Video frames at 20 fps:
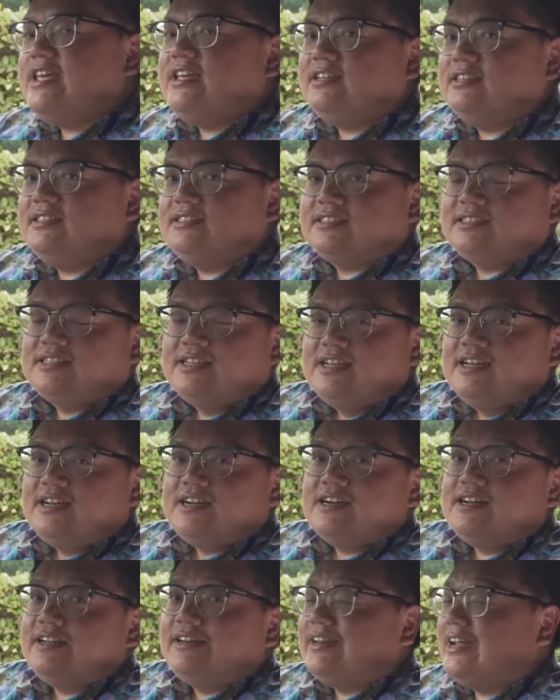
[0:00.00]
is
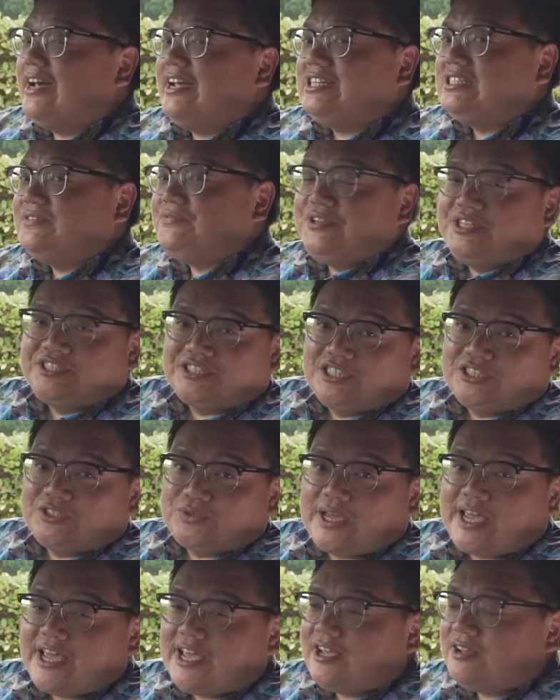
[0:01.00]
a nice feature to
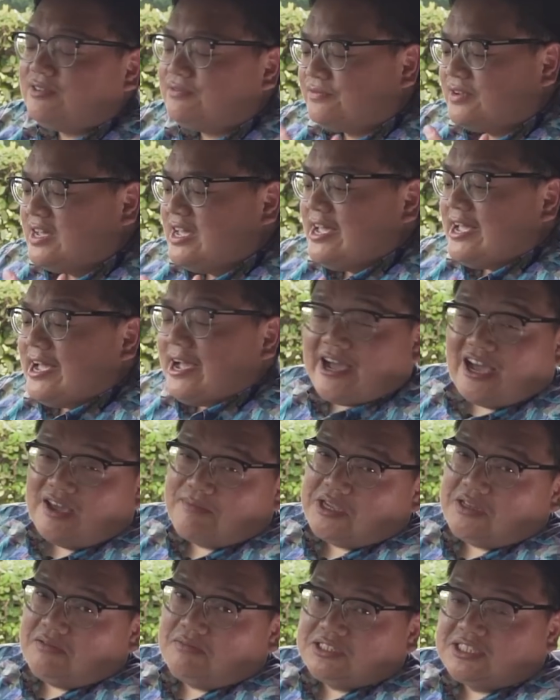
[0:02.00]
have. I
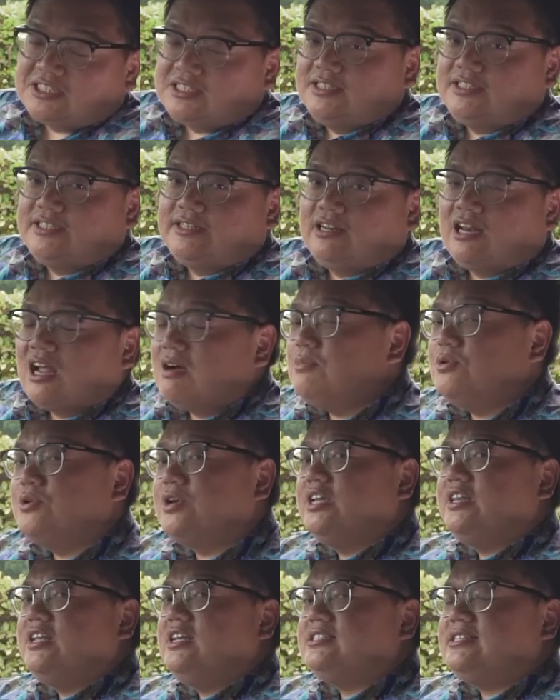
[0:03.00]
mean, certain
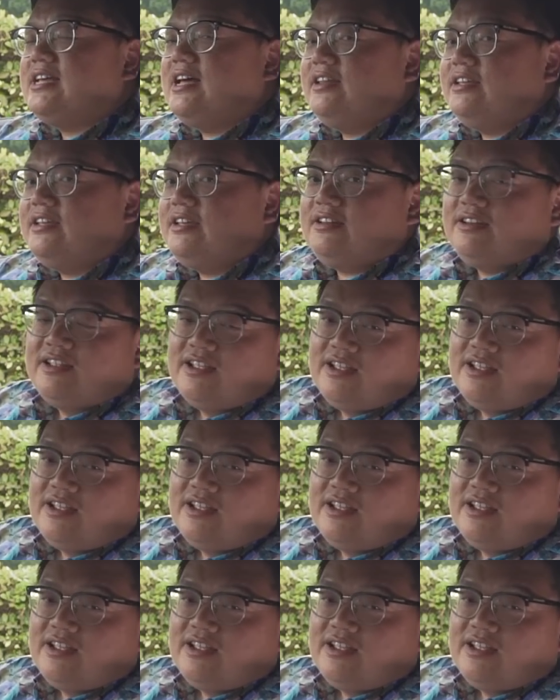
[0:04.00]
Lamborghinis had it.